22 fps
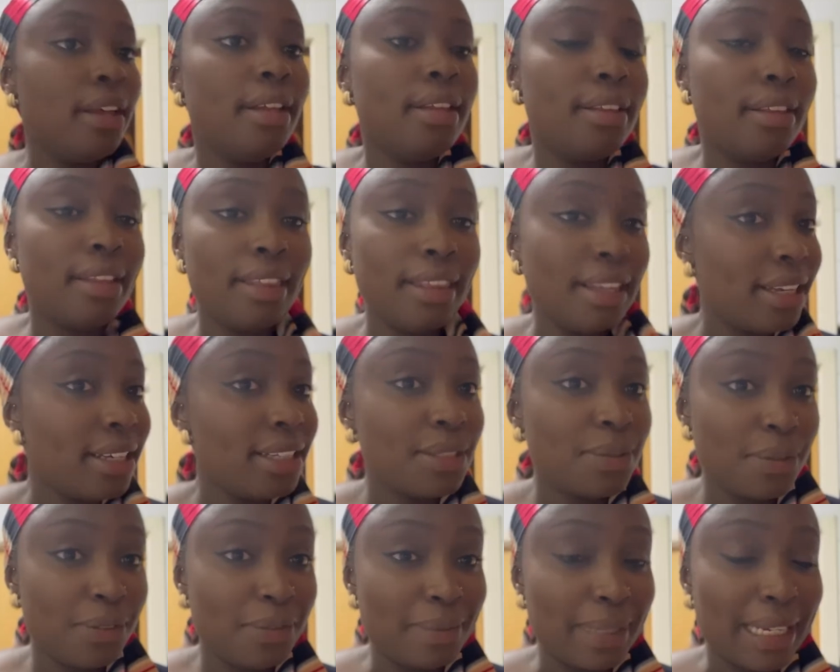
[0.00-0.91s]
The thing is
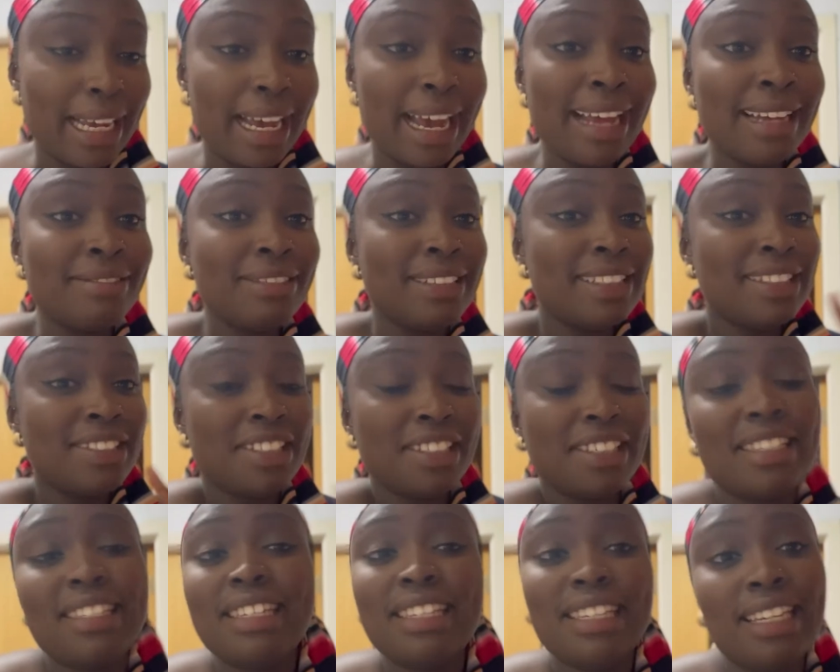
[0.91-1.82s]
with me, I
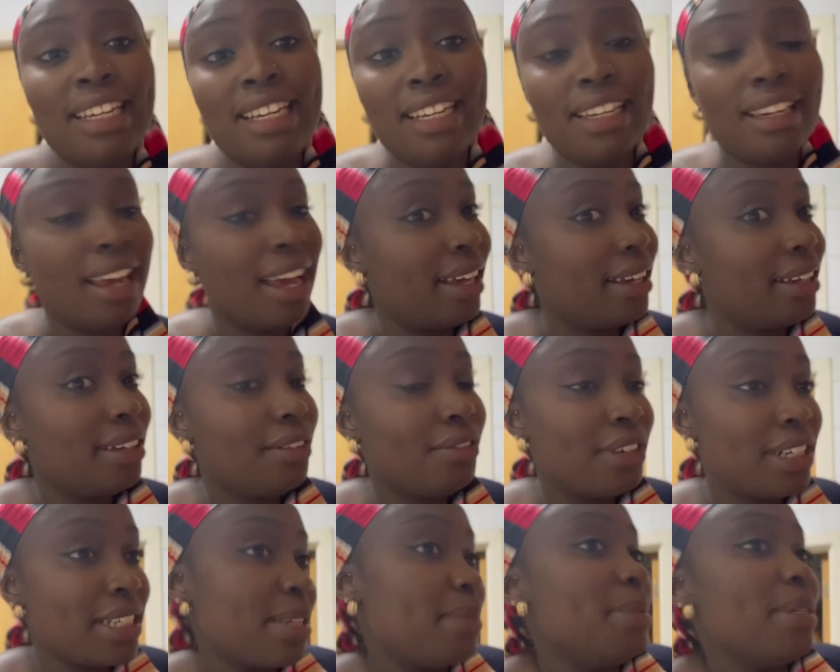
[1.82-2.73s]
legit see like
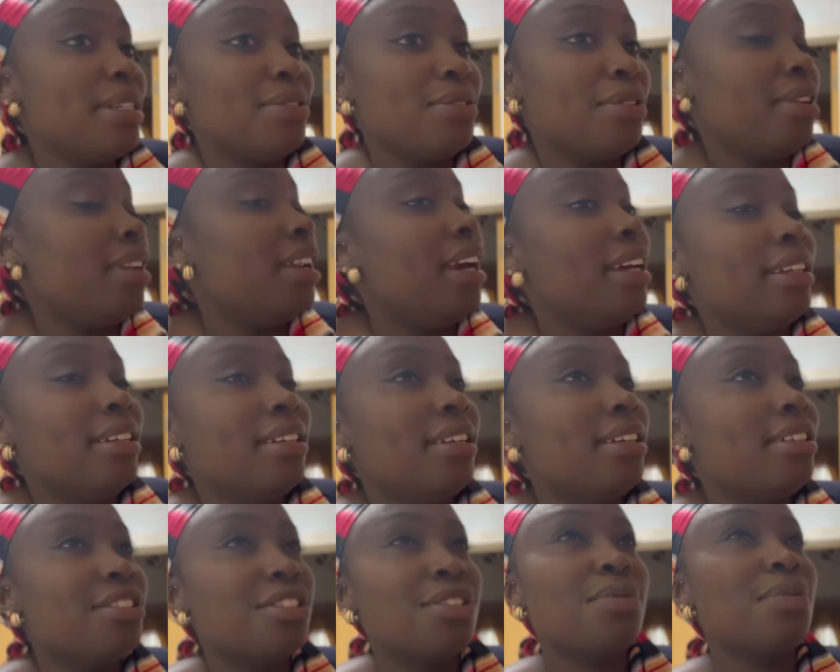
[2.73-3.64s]
recipes online and
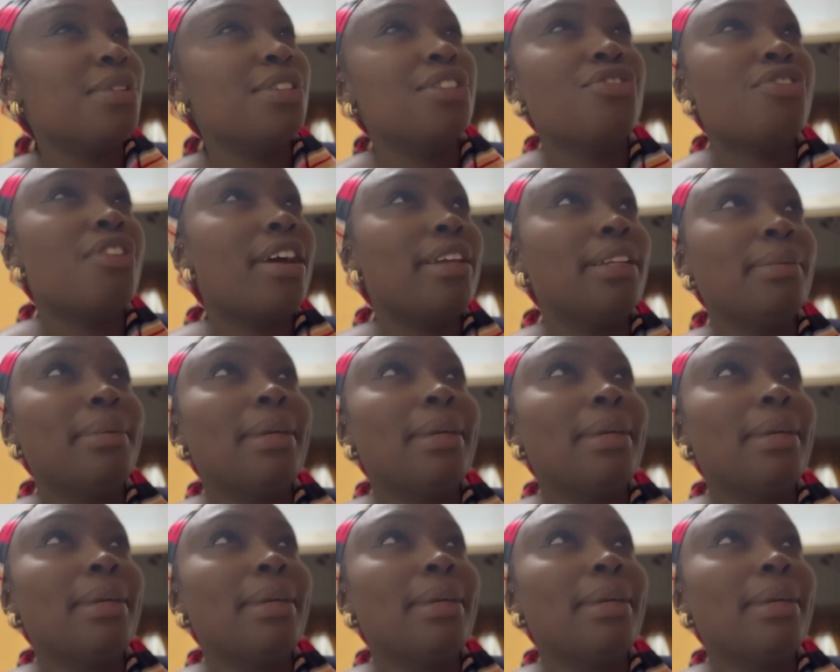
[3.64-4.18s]
I just want to try them